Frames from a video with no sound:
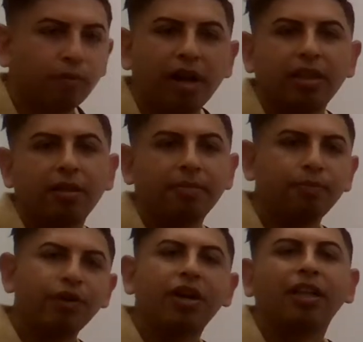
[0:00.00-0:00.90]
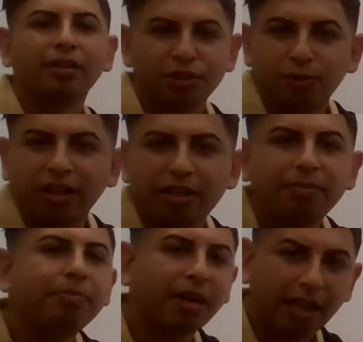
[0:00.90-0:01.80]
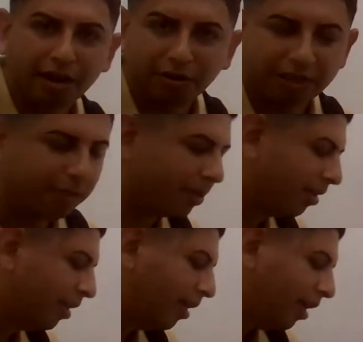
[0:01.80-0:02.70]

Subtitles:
Right. We call it swelling, bilateral edema.